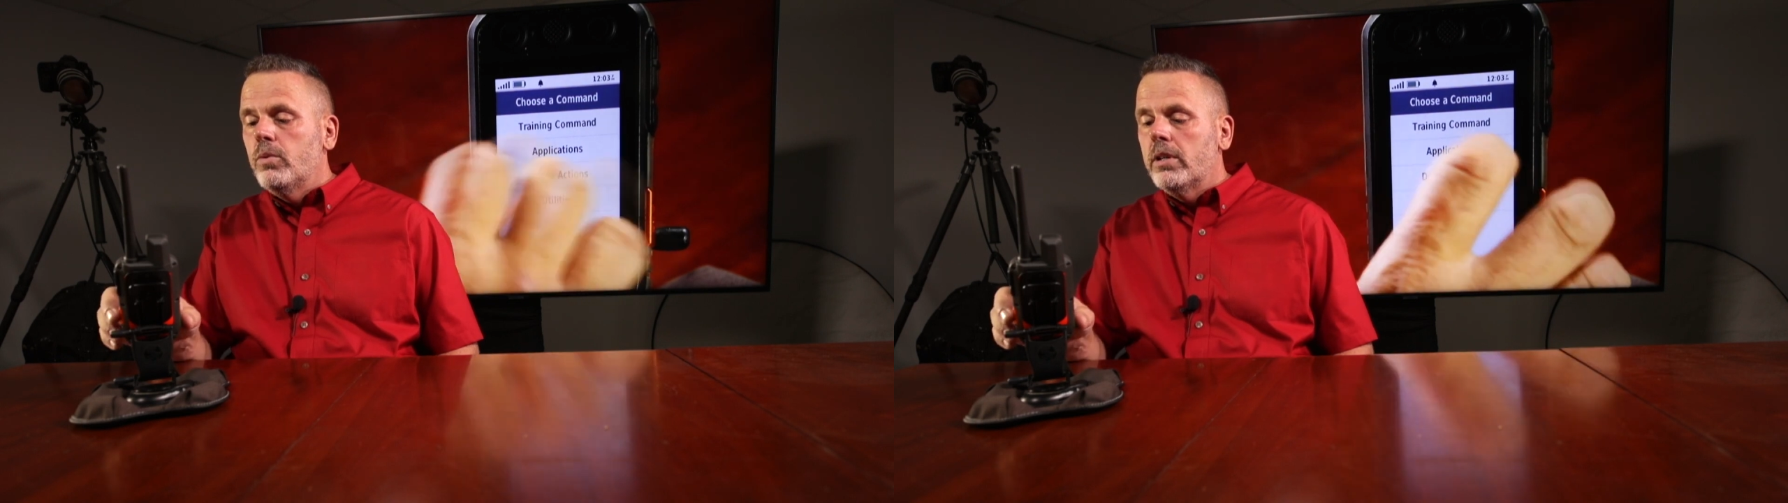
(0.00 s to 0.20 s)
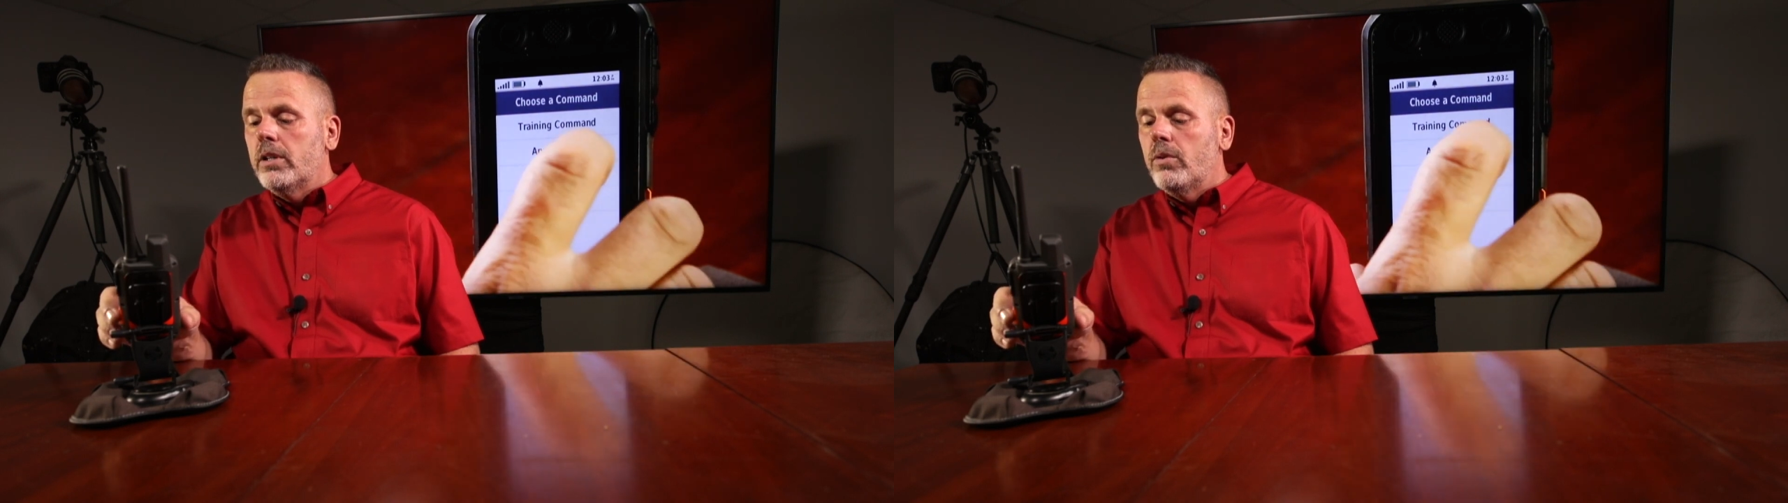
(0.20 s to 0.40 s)

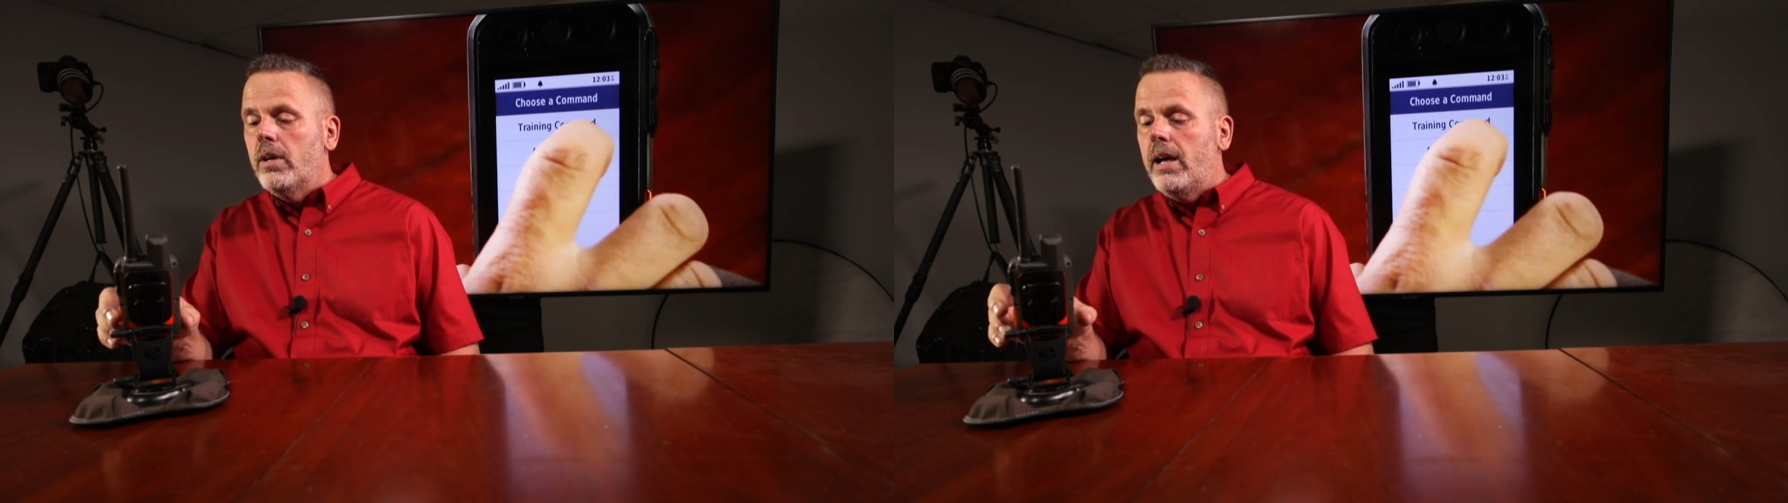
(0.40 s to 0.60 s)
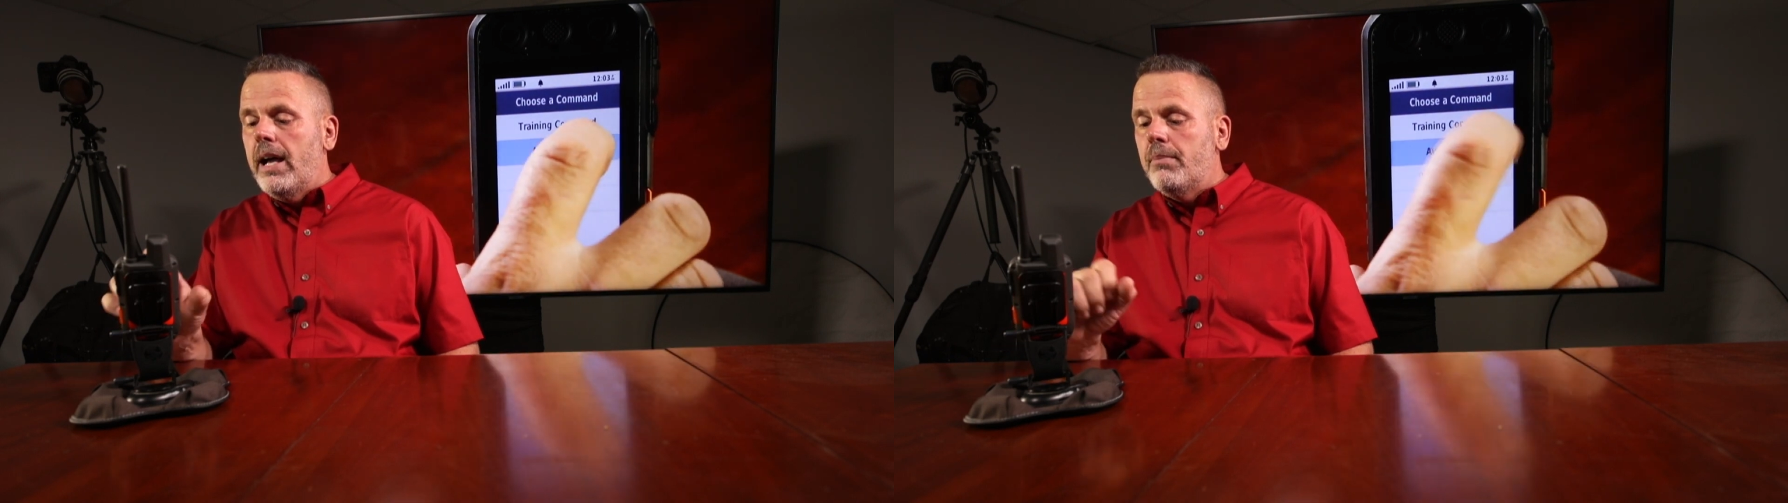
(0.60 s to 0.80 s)
we're going to go
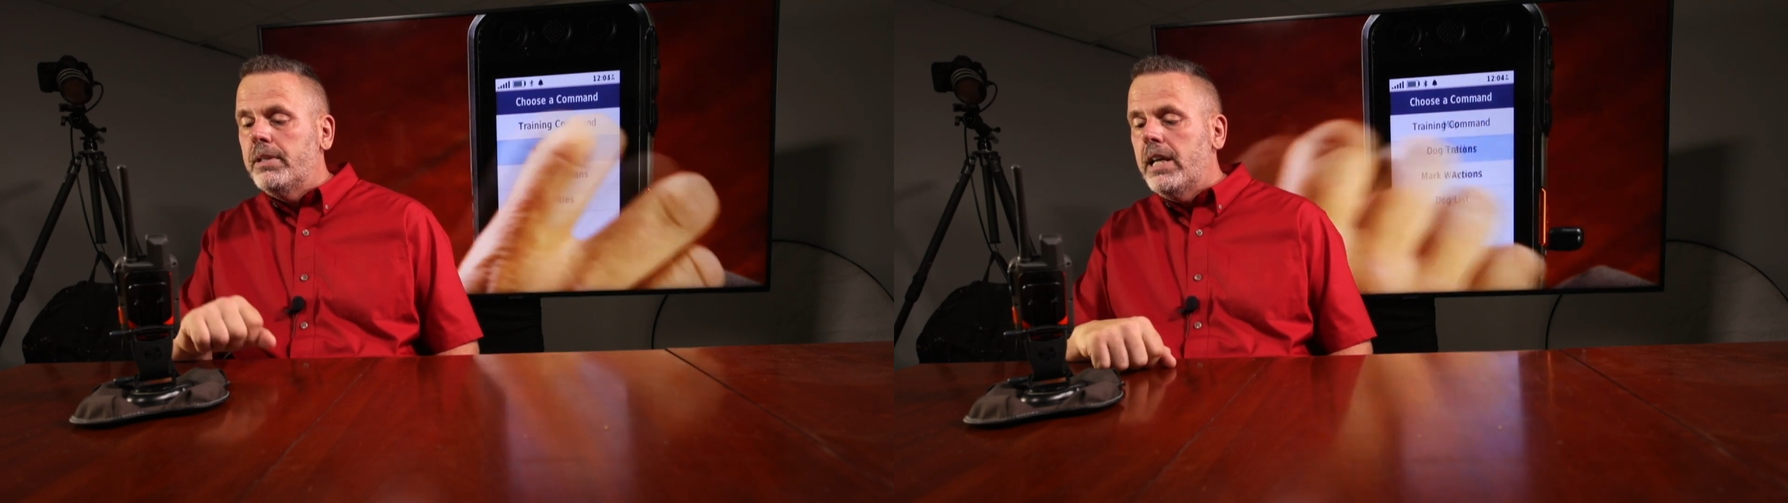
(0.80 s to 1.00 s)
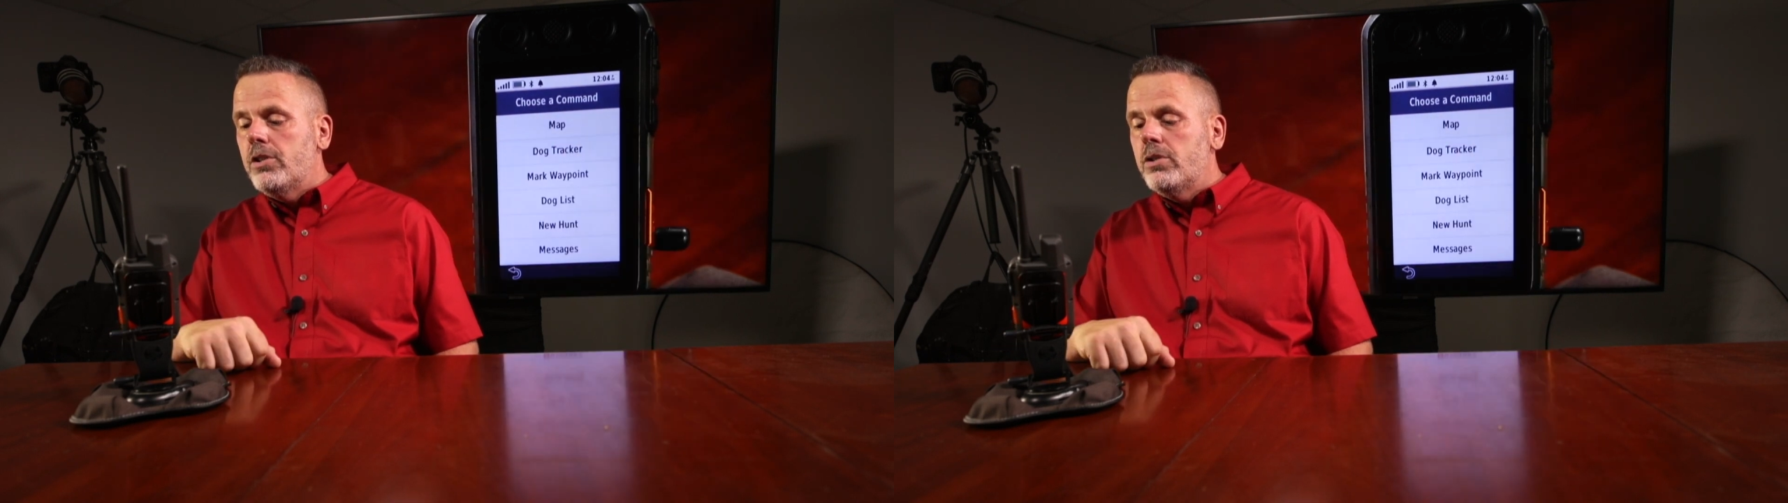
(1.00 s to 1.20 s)
to
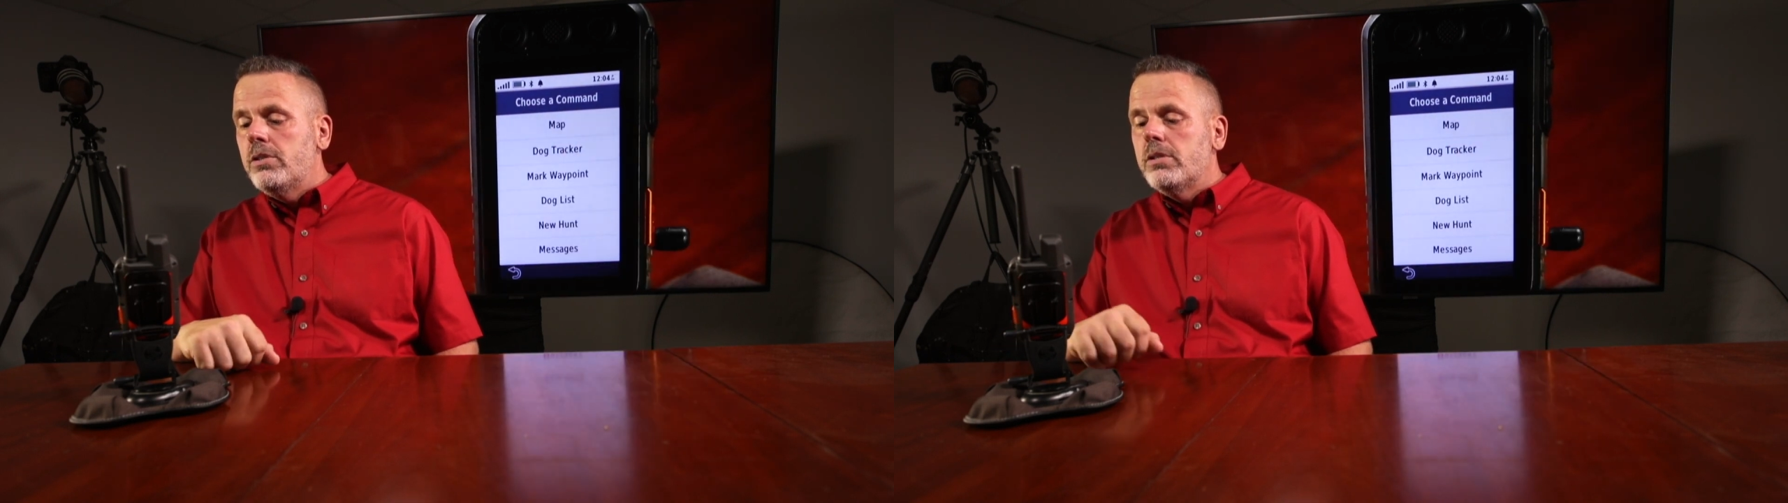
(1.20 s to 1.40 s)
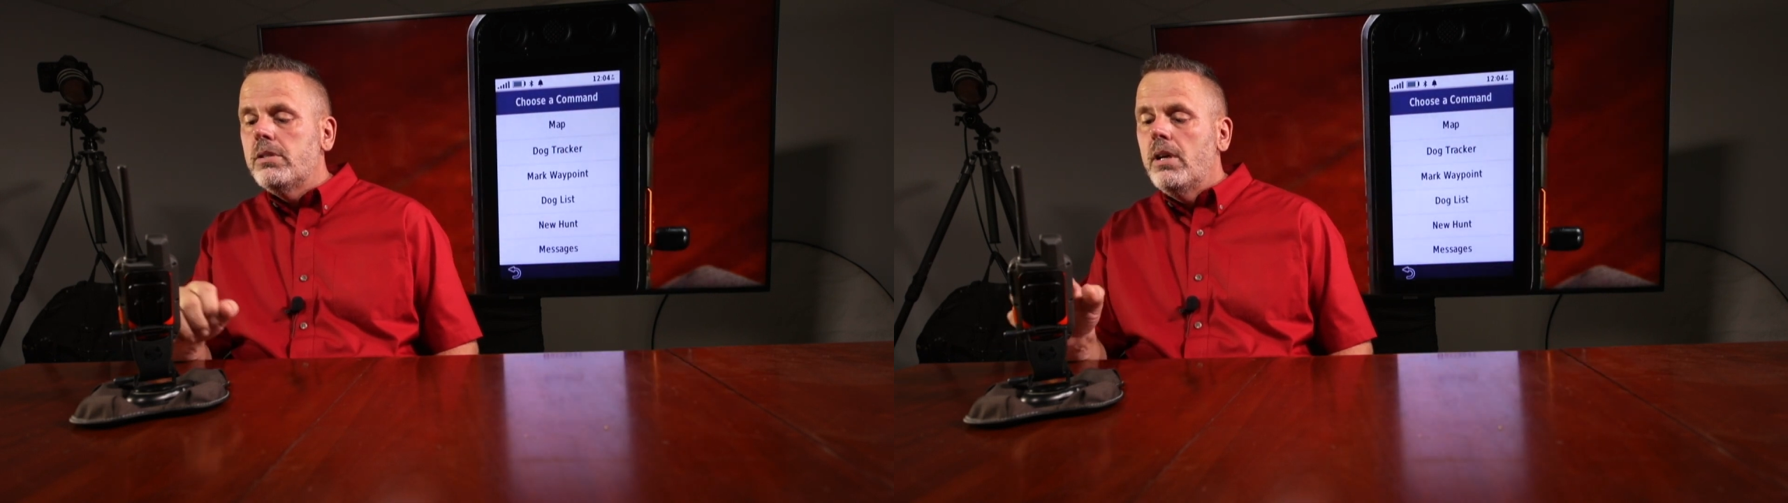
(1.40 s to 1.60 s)

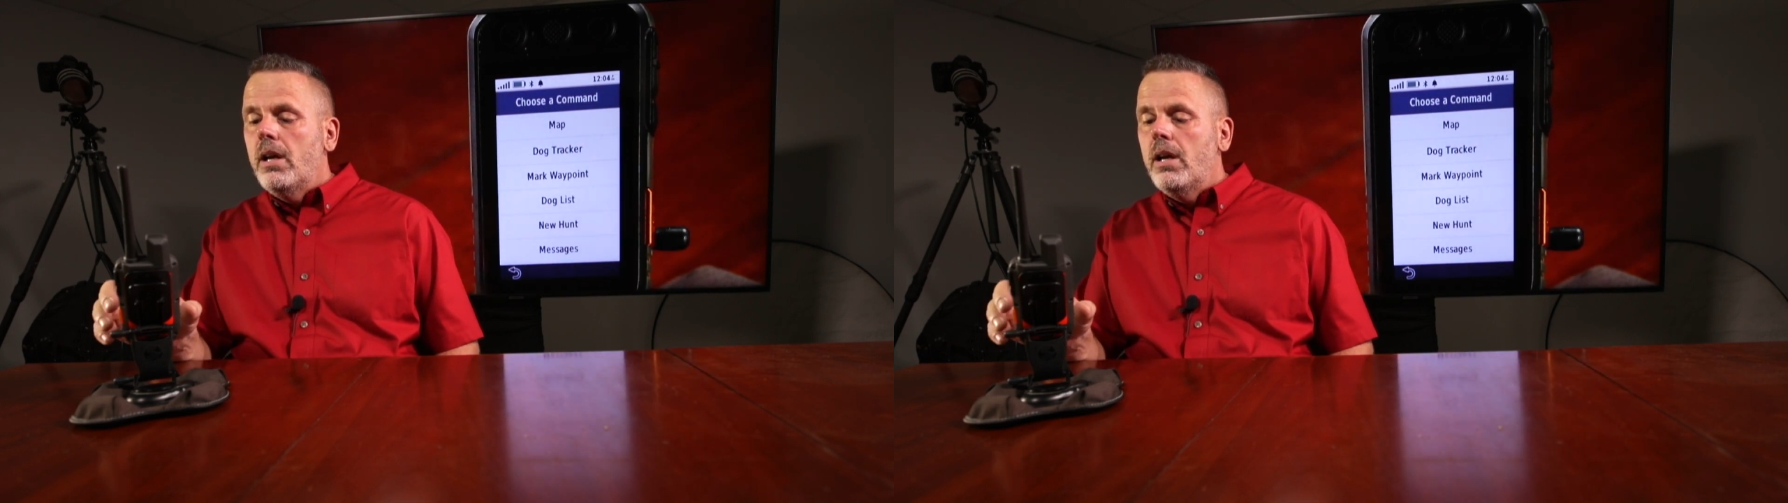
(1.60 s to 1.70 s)
applications,